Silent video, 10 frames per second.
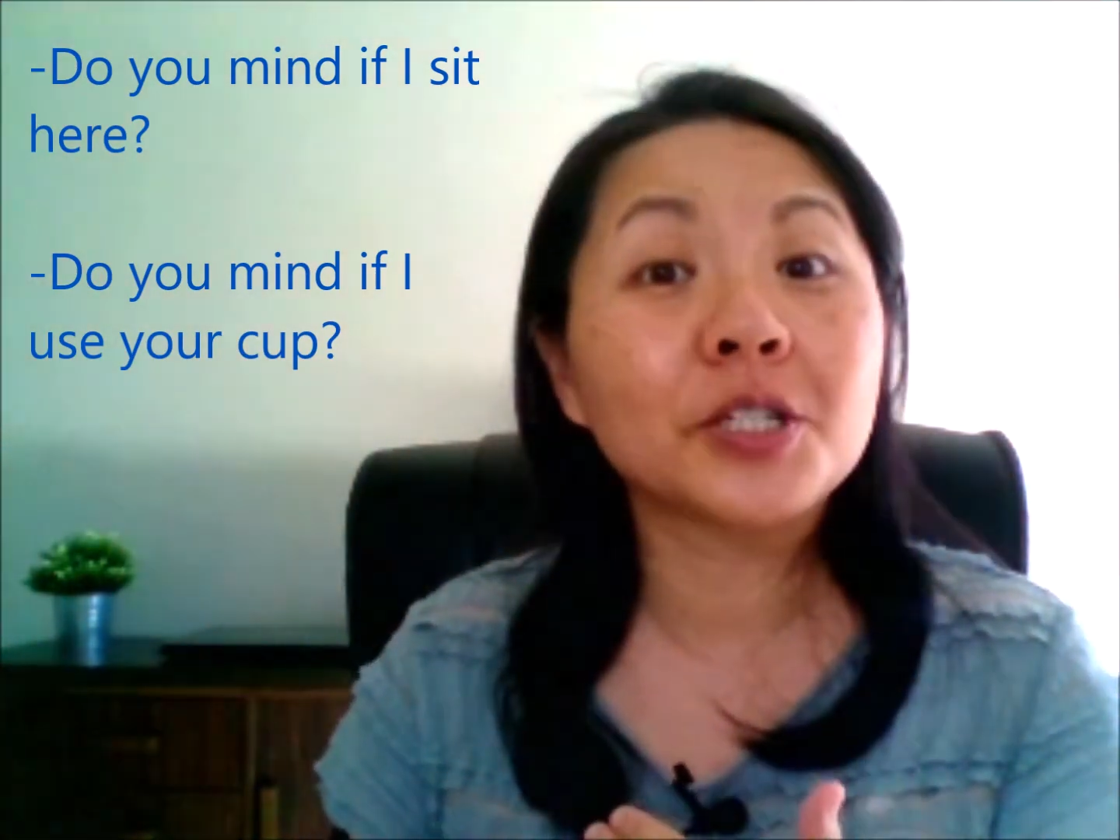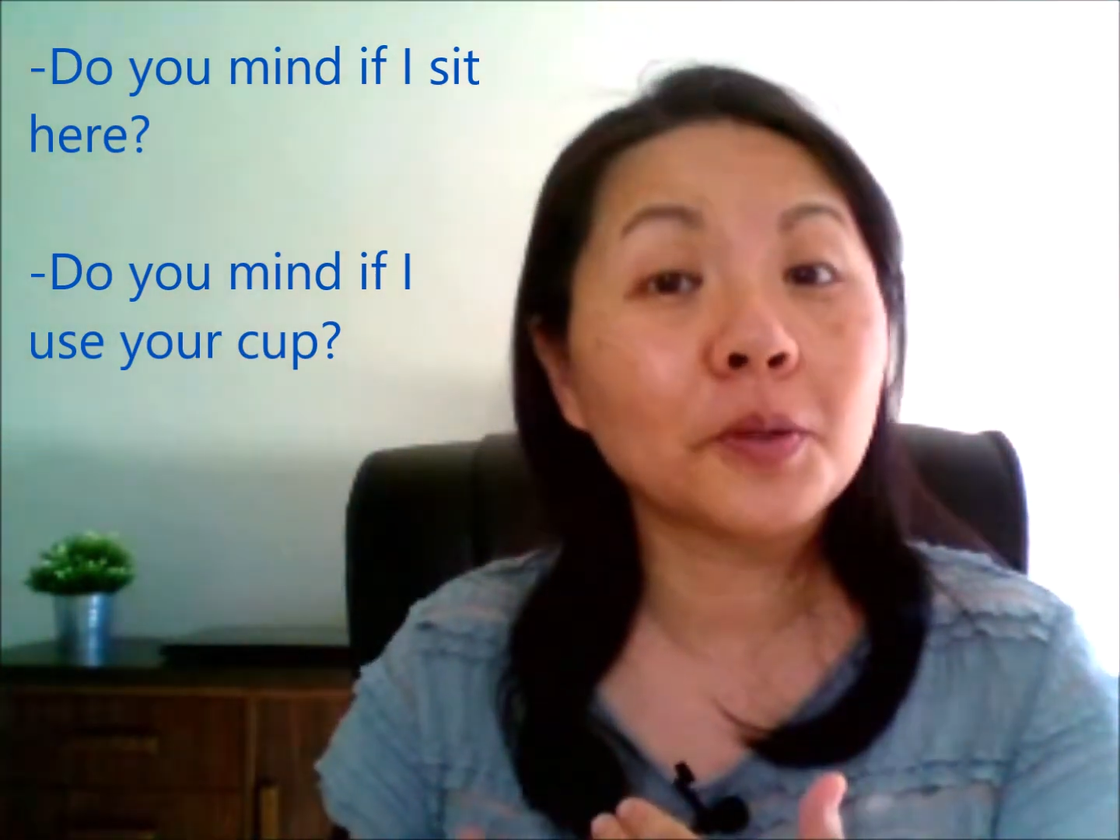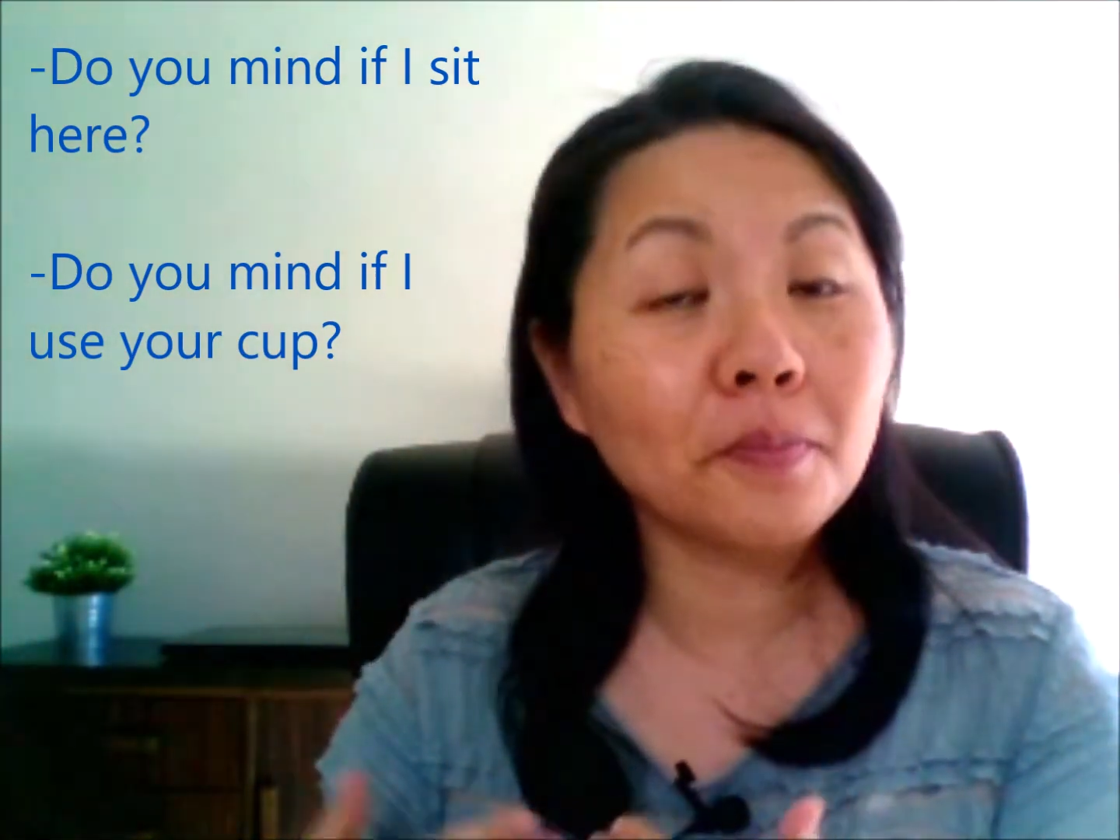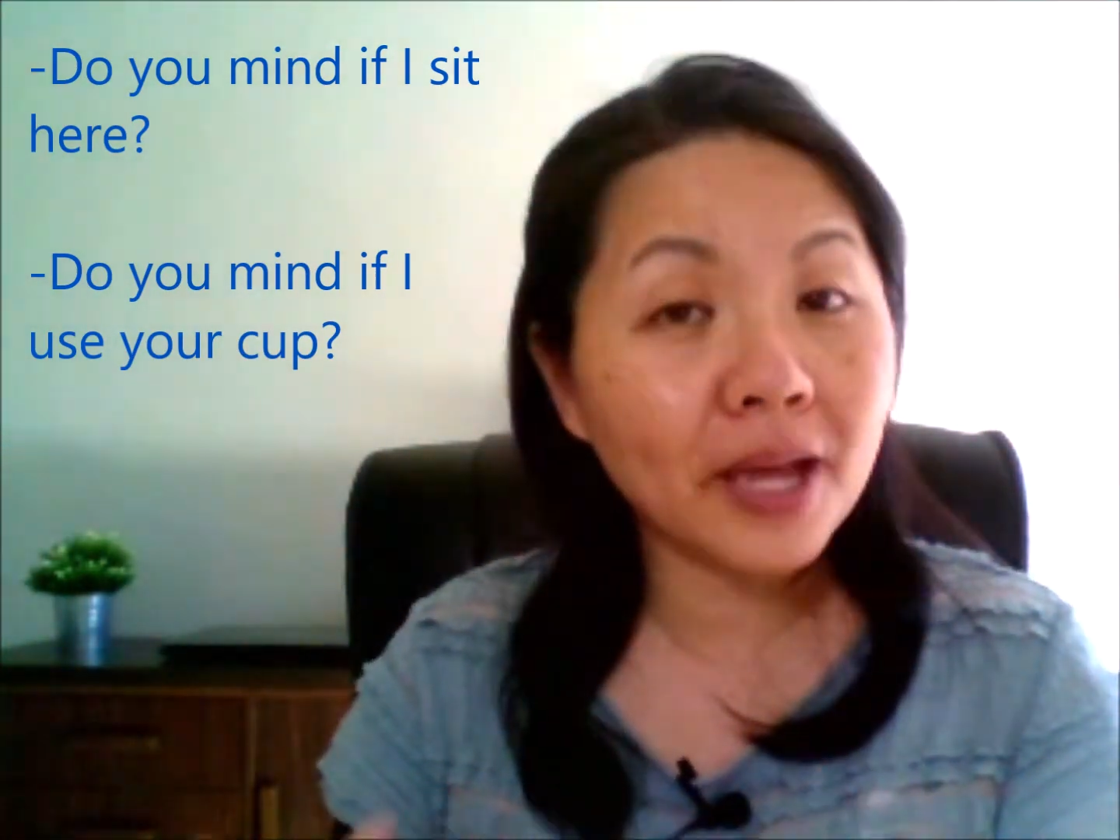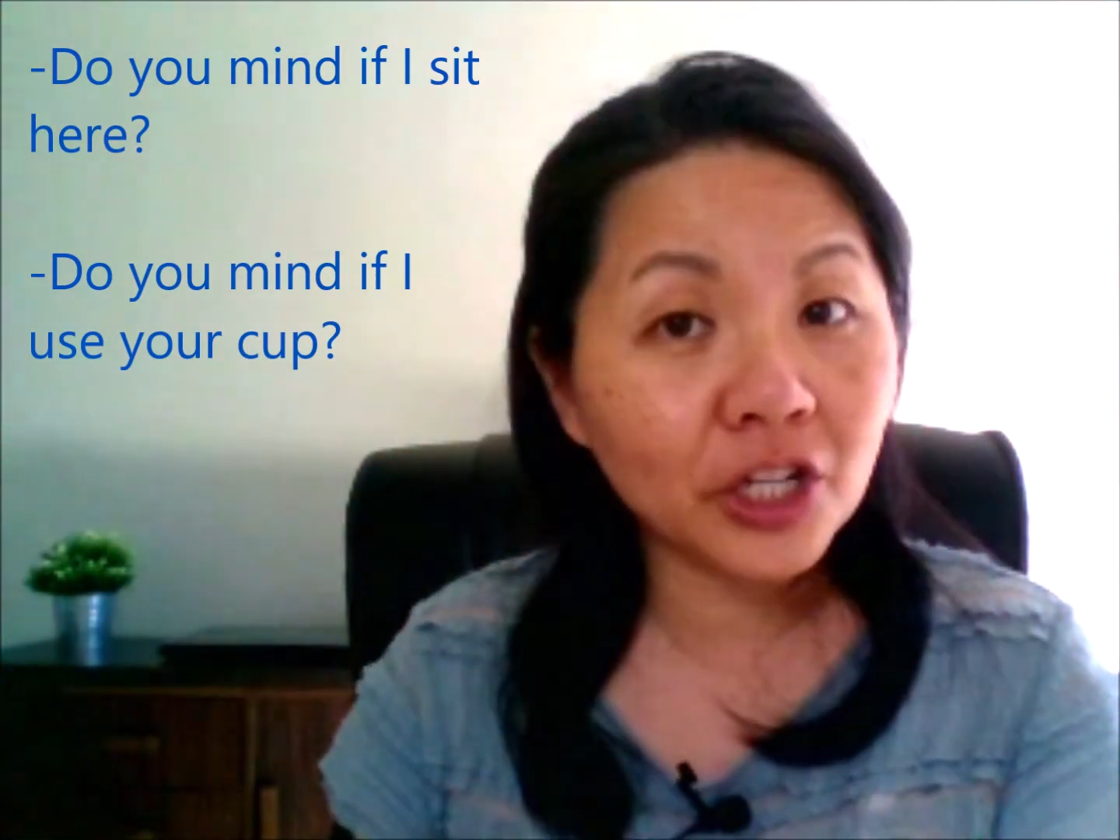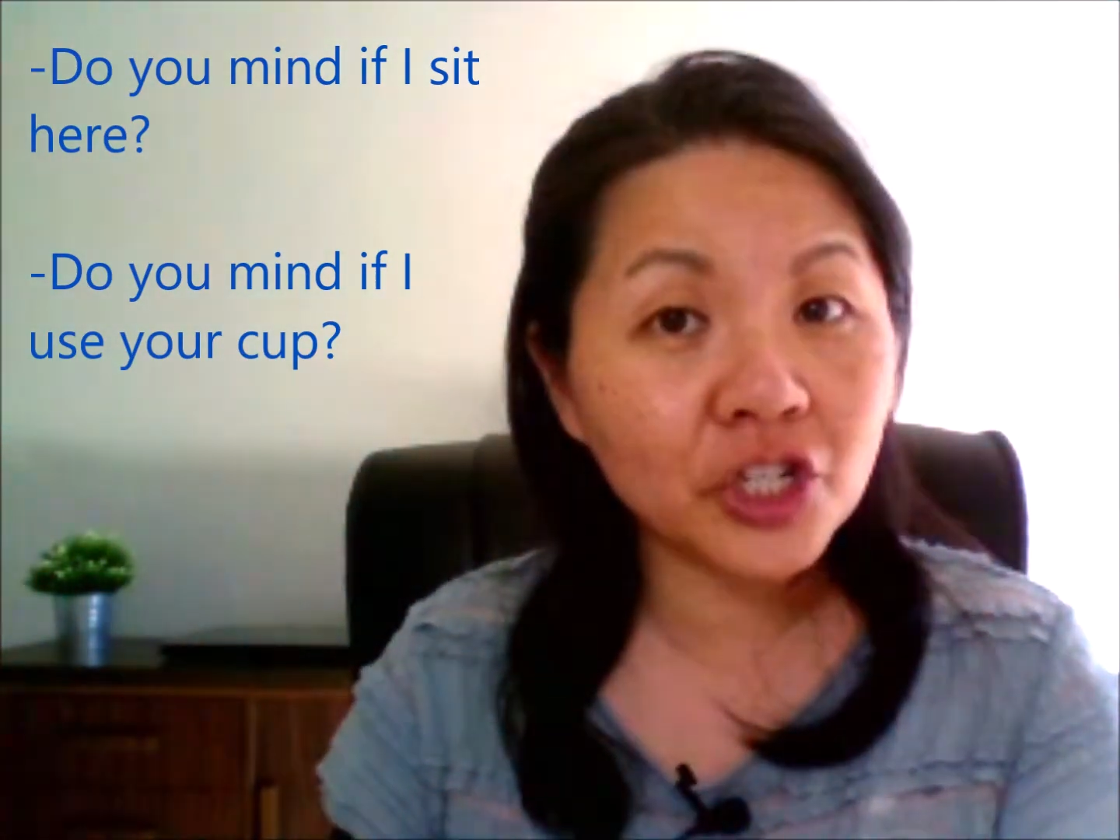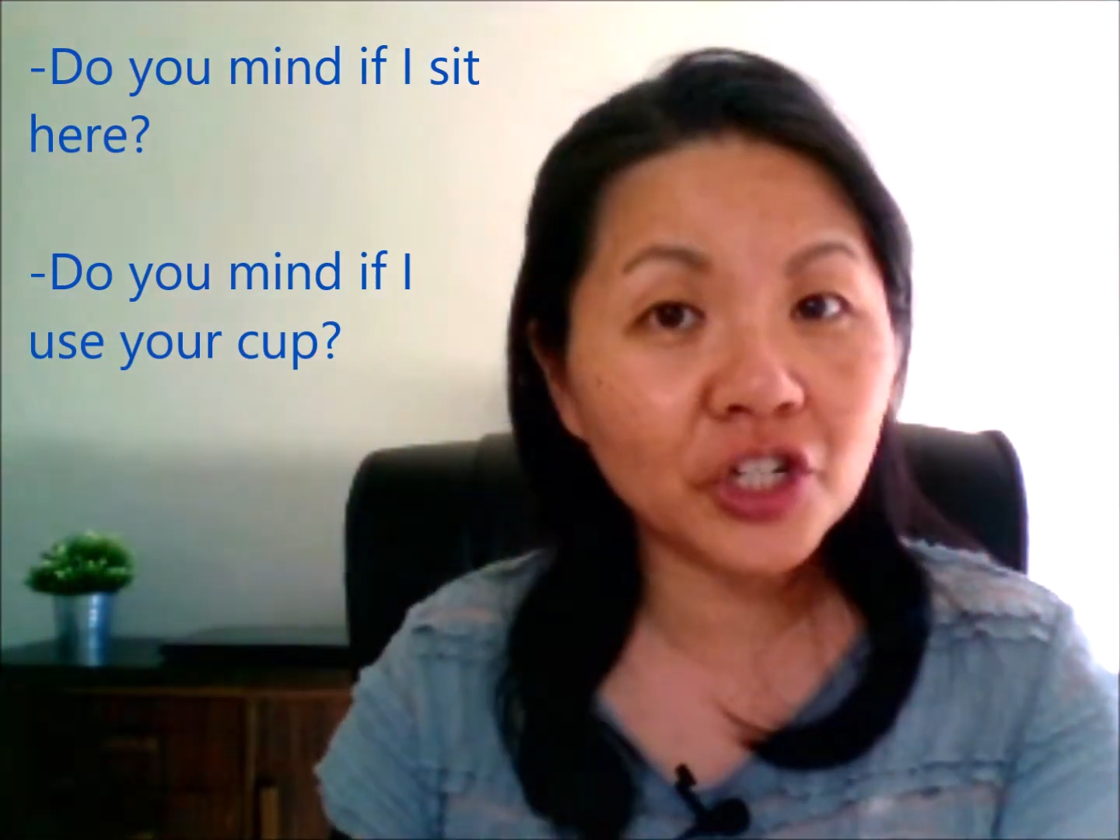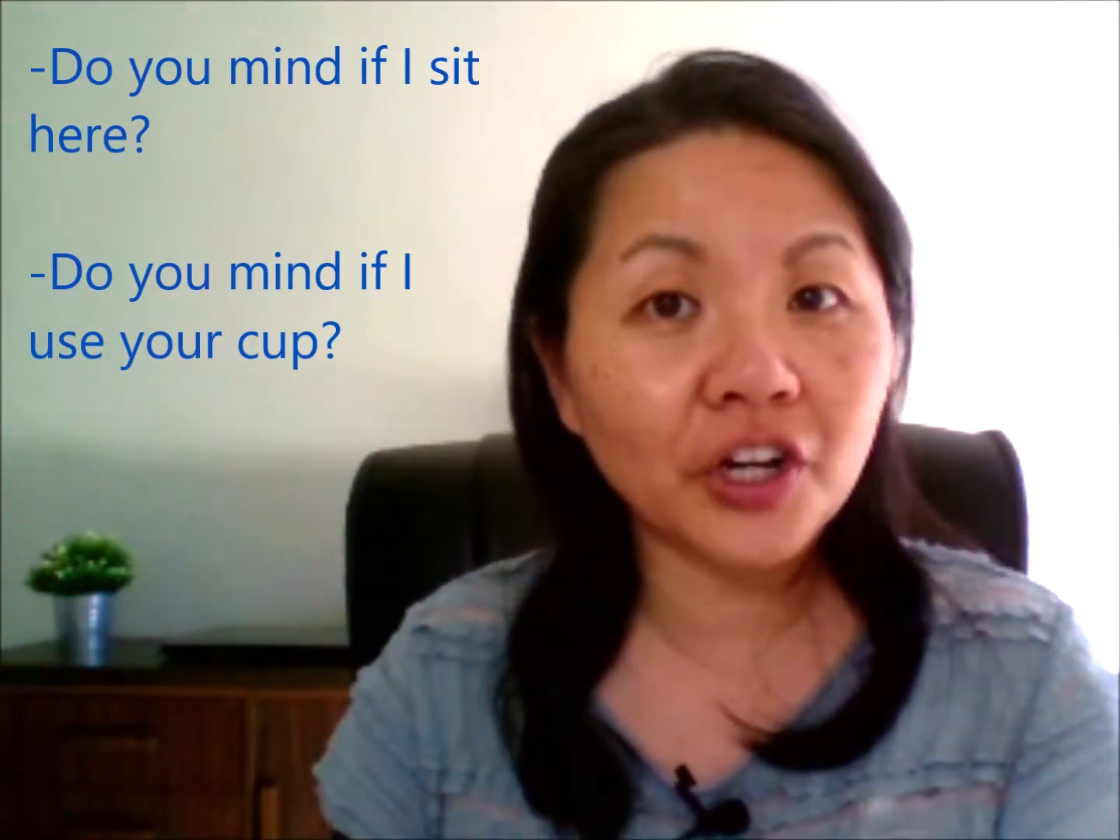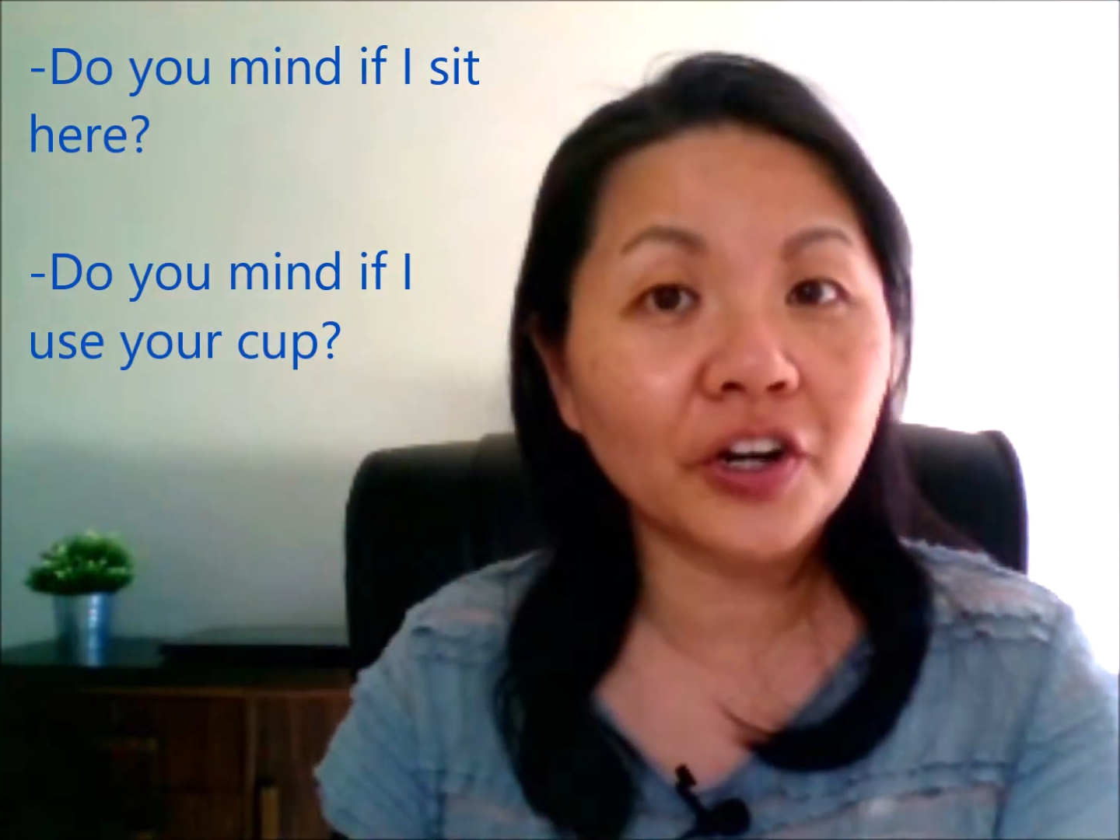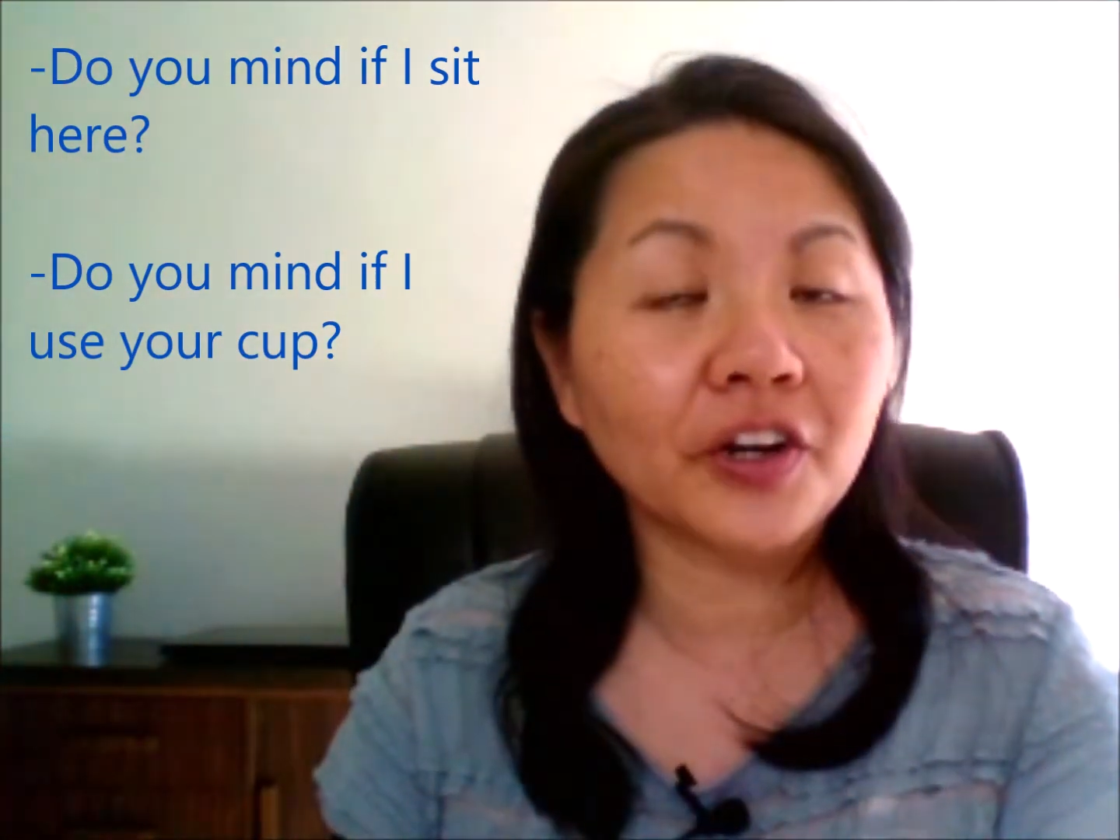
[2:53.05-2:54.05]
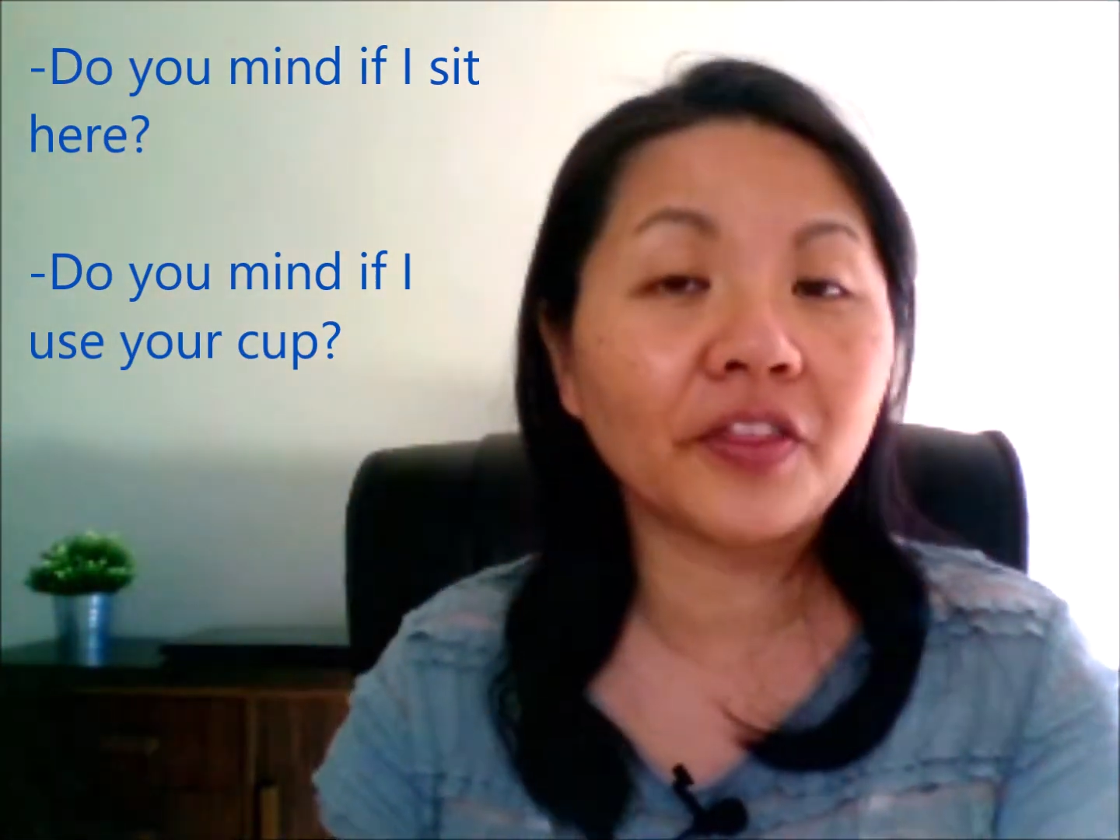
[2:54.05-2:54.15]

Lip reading: to make sure